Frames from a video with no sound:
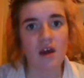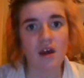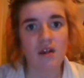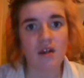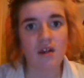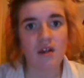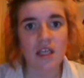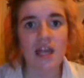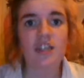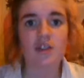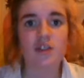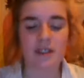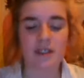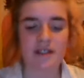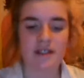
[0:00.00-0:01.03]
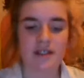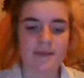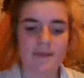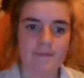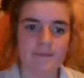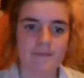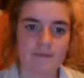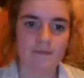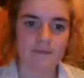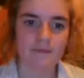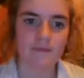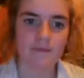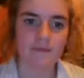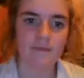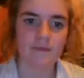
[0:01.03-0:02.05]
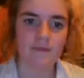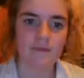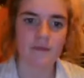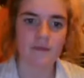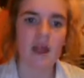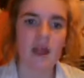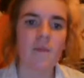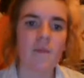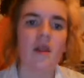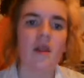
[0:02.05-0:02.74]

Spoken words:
and the attachment. Now,